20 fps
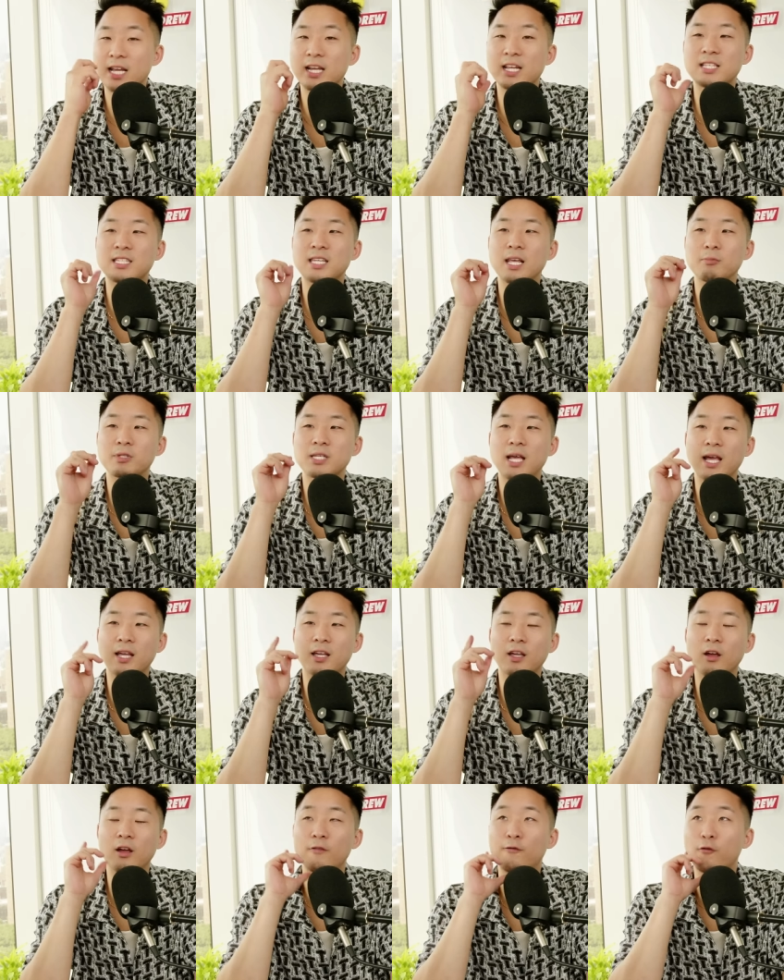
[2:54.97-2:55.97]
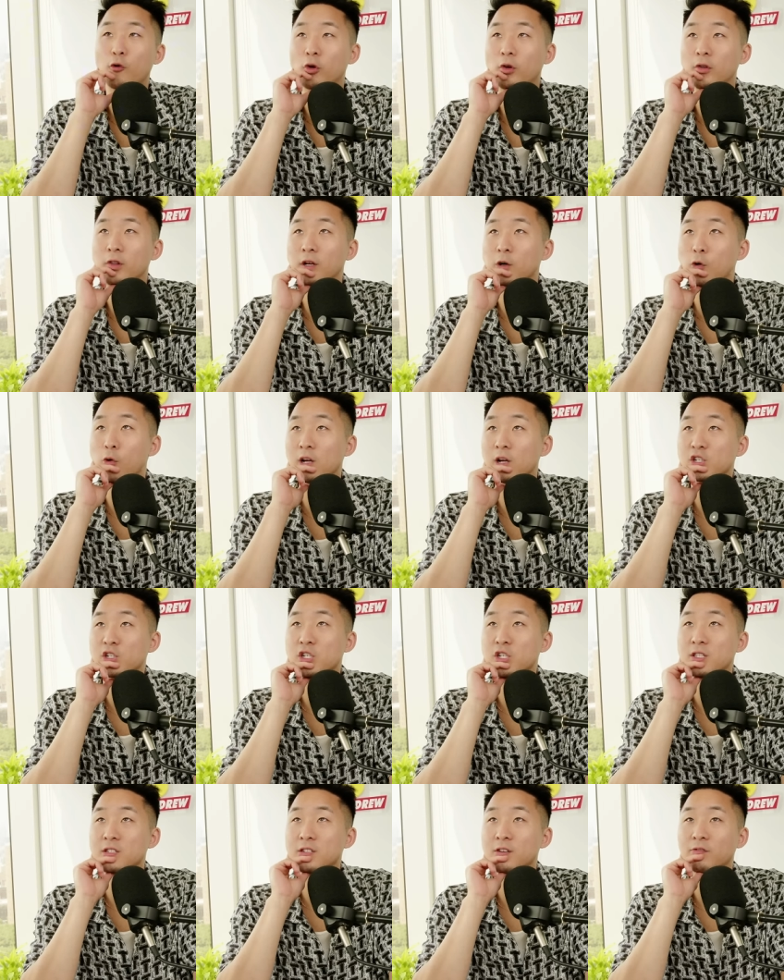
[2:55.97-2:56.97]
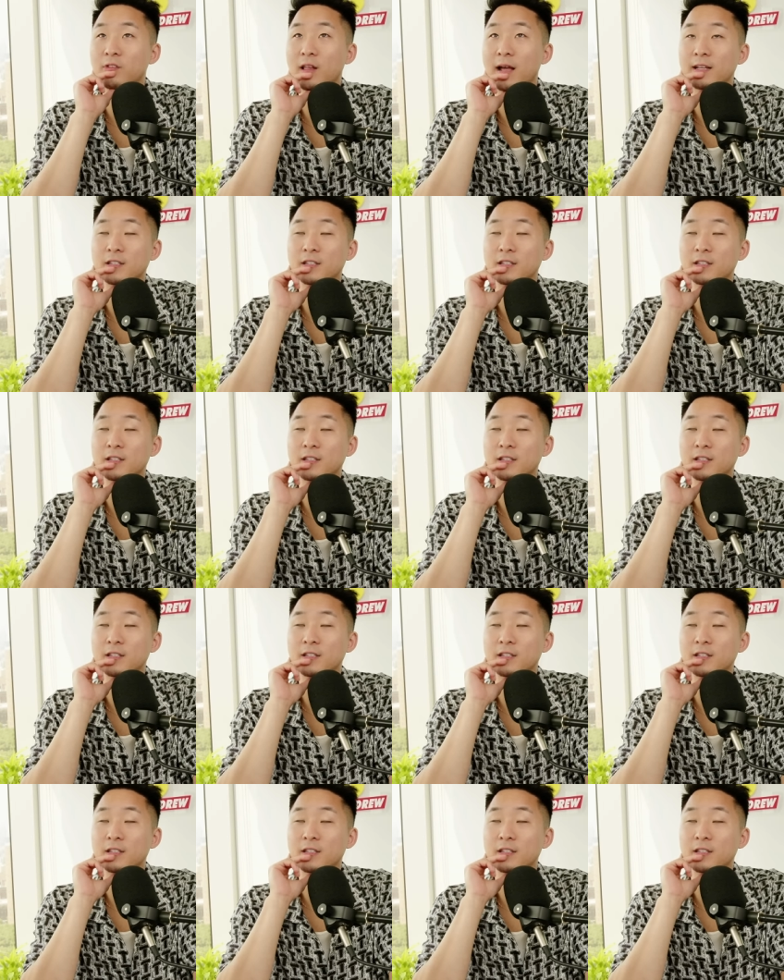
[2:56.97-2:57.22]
it seems like for the questions of like